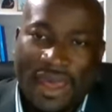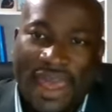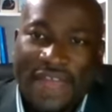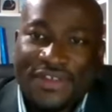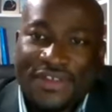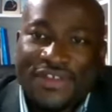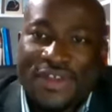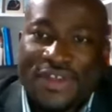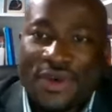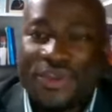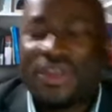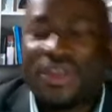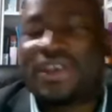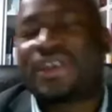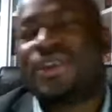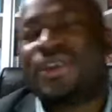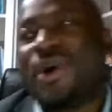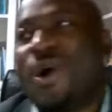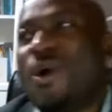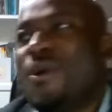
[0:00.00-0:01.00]
And so you
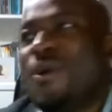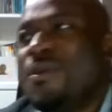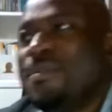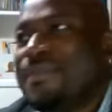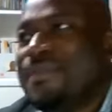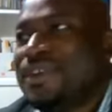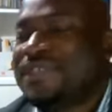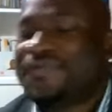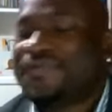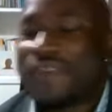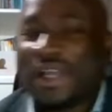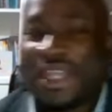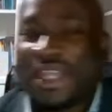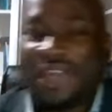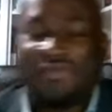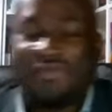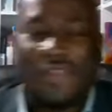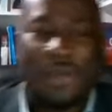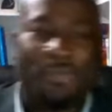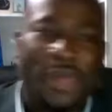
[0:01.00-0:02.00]
can almost
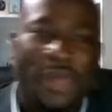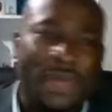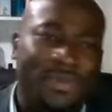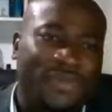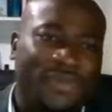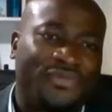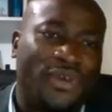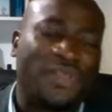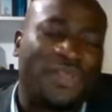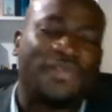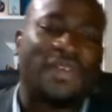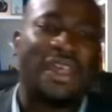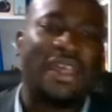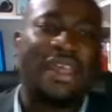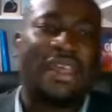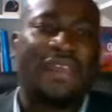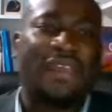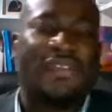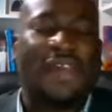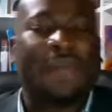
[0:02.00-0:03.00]
forgive the people for
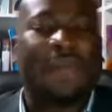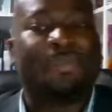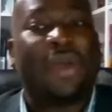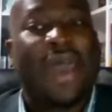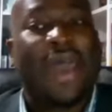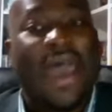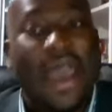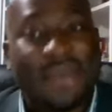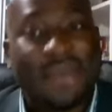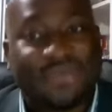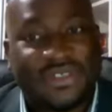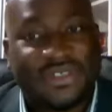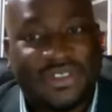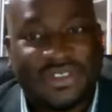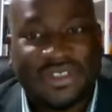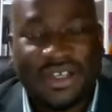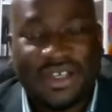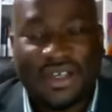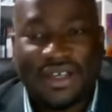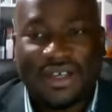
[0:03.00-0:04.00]
thinking that
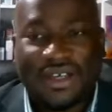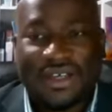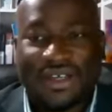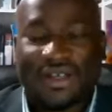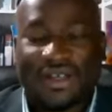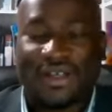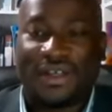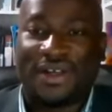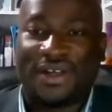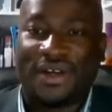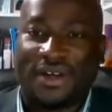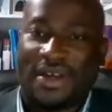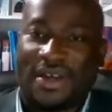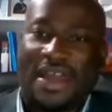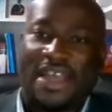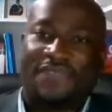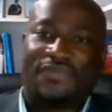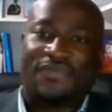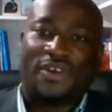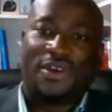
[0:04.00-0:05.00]
perhaps God
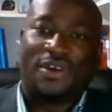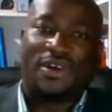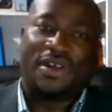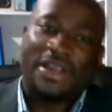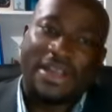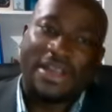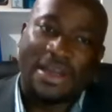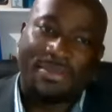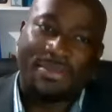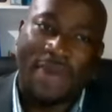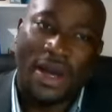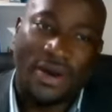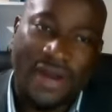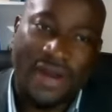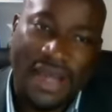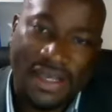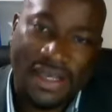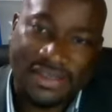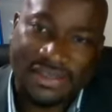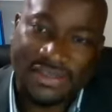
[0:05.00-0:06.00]
has forgotten
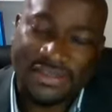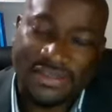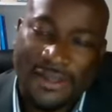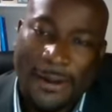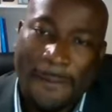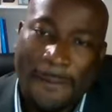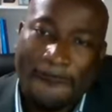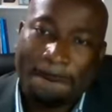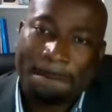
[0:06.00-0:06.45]
about us